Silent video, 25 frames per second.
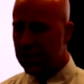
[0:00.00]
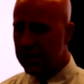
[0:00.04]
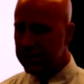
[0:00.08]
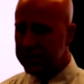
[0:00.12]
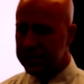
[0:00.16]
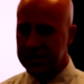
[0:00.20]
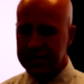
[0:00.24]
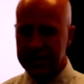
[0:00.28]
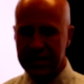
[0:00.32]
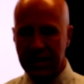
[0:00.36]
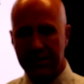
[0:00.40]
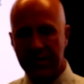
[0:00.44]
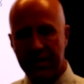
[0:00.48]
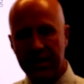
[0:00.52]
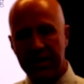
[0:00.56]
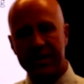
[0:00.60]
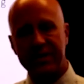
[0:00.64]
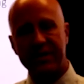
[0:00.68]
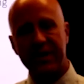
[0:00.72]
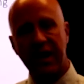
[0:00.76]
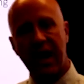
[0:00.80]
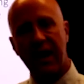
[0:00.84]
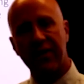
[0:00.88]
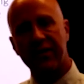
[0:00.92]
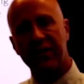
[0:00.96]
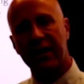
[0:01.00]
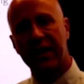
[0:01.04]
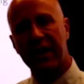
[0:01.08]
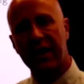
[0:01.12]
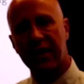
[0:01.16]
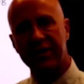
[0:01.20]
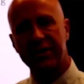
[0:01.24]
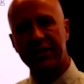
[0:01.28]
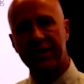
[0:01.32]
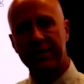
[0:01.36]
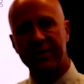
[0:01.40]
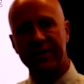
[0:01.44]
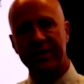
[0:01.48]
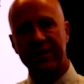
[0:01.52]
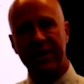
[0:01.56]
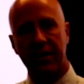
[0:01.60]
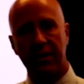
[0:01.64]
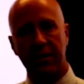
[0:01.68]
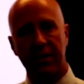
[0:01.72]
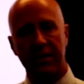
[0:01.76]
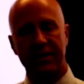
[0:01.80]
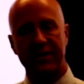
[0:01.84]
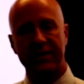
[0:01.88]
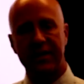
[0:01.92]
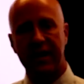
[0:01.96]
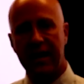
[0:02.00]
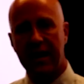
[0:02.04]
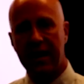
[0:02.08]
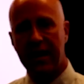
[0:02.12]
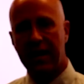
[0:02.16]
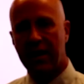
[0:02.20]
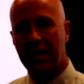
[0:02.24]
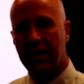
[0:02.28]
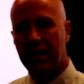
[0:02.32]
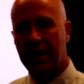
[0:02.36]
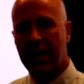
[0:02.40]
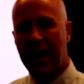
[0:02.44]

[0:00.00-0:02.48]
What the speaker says: Those are some of the soft leadership skills